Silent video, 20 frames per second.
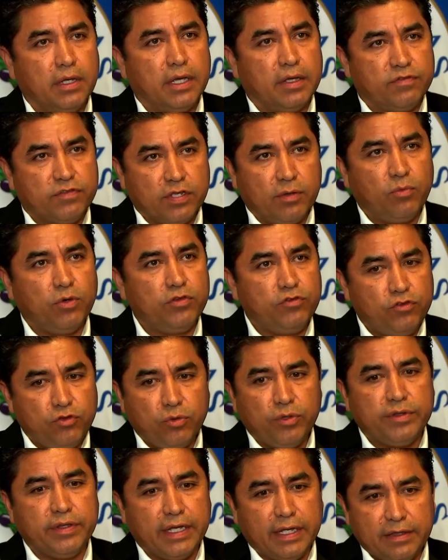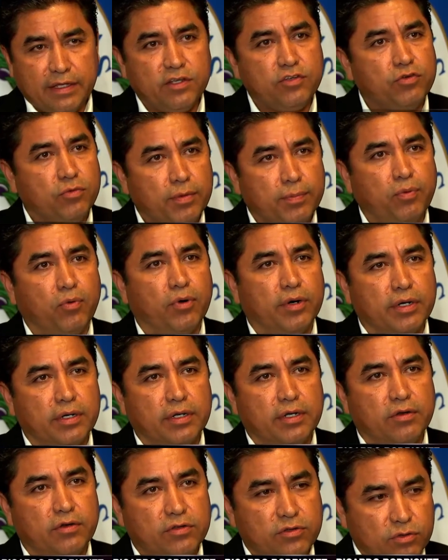If someone's doing that, they should report
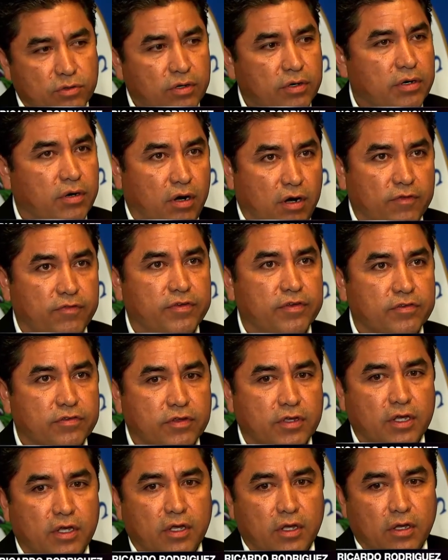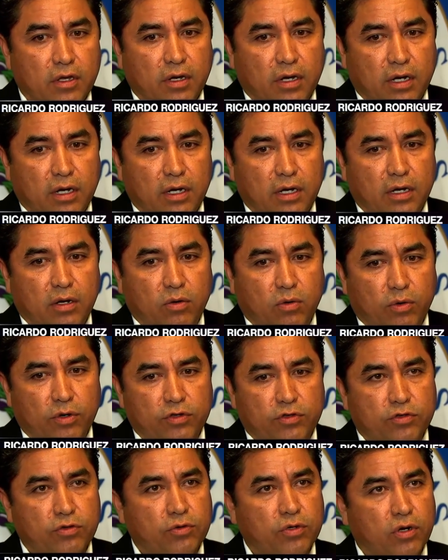it here to our office uh,
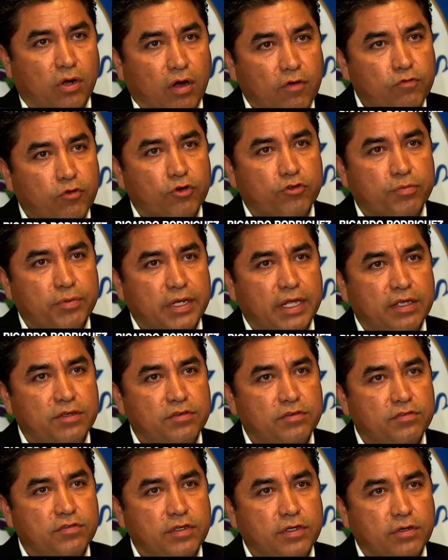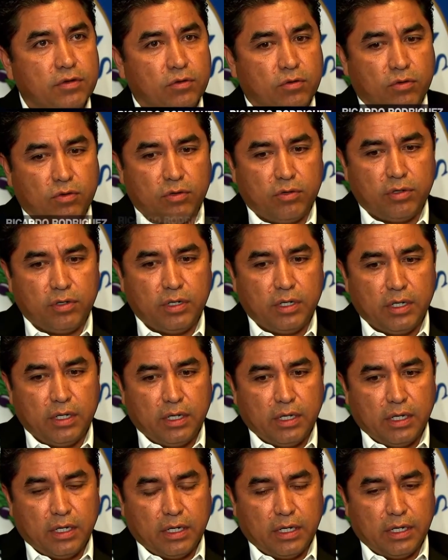or to a law enforcement agency or
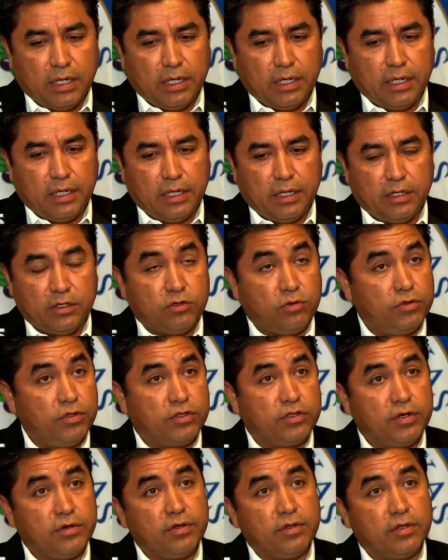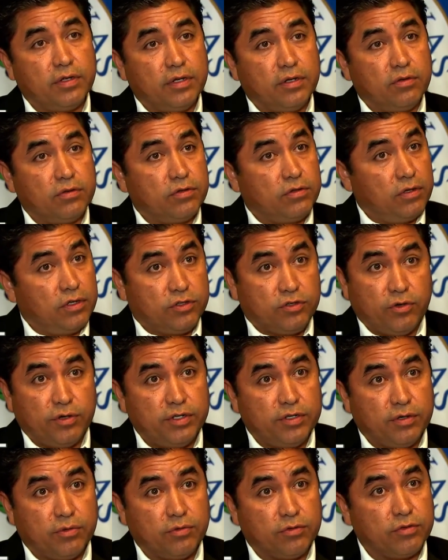uh, to the attorney, you know,
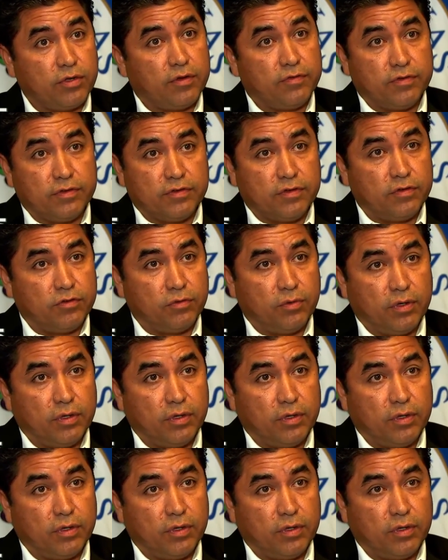attorney general's office as